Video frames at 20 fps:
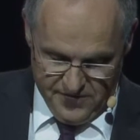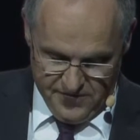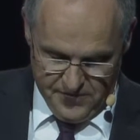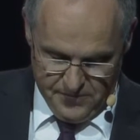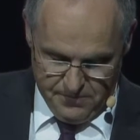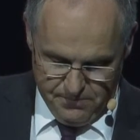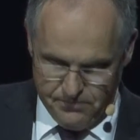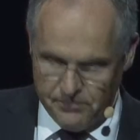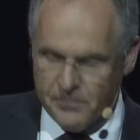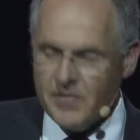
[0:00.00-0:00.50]

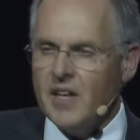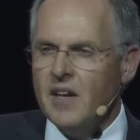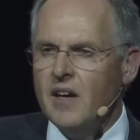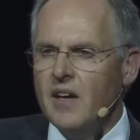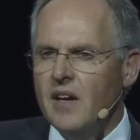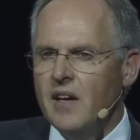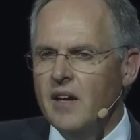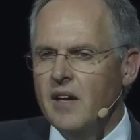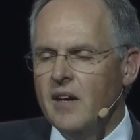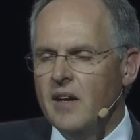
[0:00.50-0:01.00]
trade union,
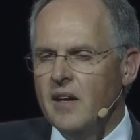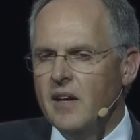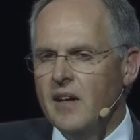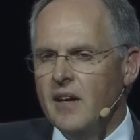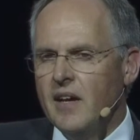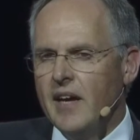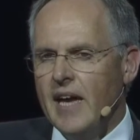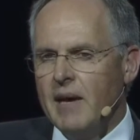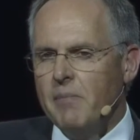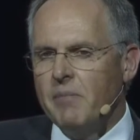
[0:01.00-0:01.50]
and they
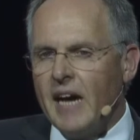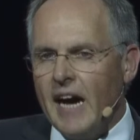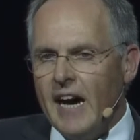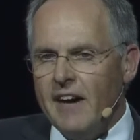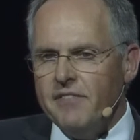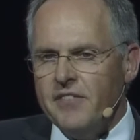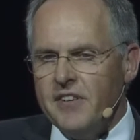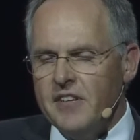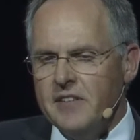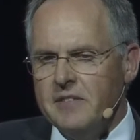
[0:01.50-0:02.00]
also
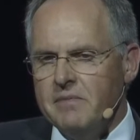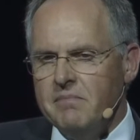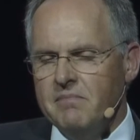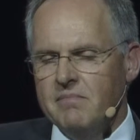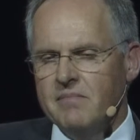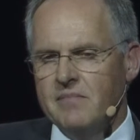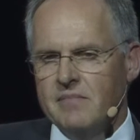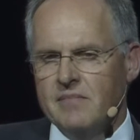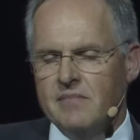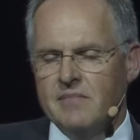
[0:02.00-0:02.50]
passed the
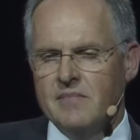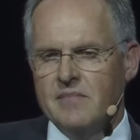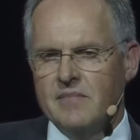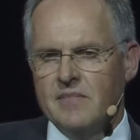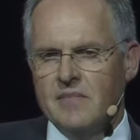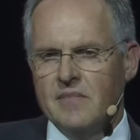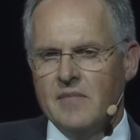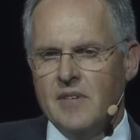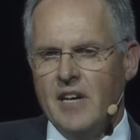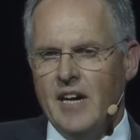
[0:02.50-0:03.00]
verdict, and
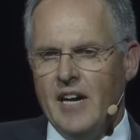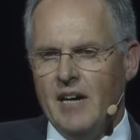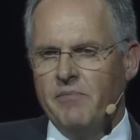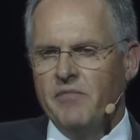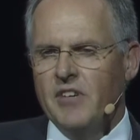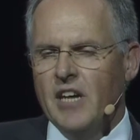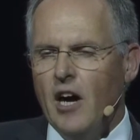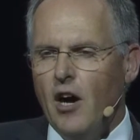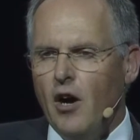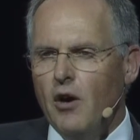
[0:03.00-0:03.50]
it was
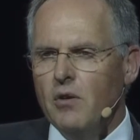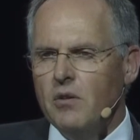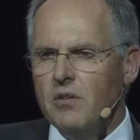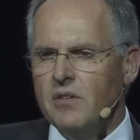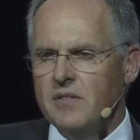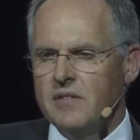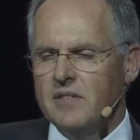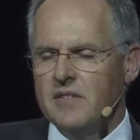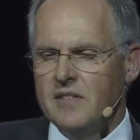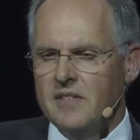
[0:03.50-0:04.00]
positive.
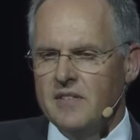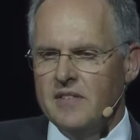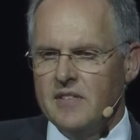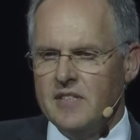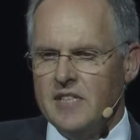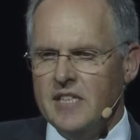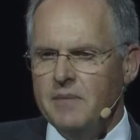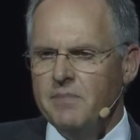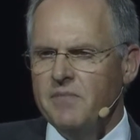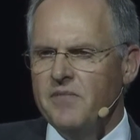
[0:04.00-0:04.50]

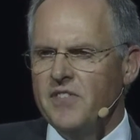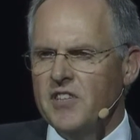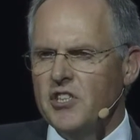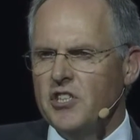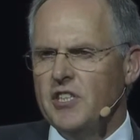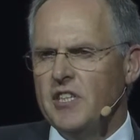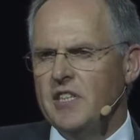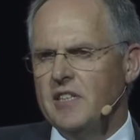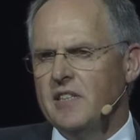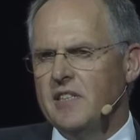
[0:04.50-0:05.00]

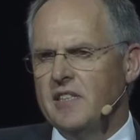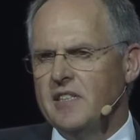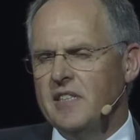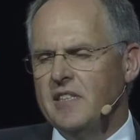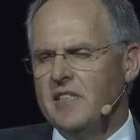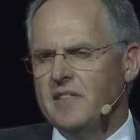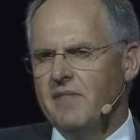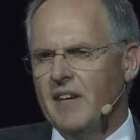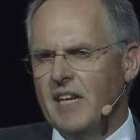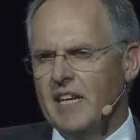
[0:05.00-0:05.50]

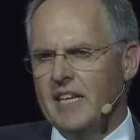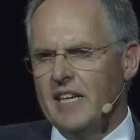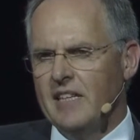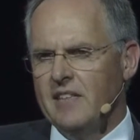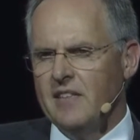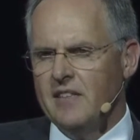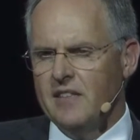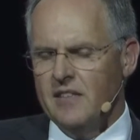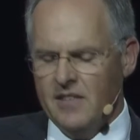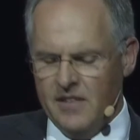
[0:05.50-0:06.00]

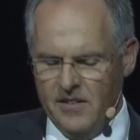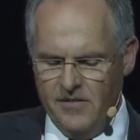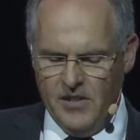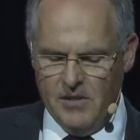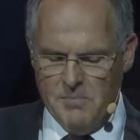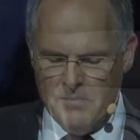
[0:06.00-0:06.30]
The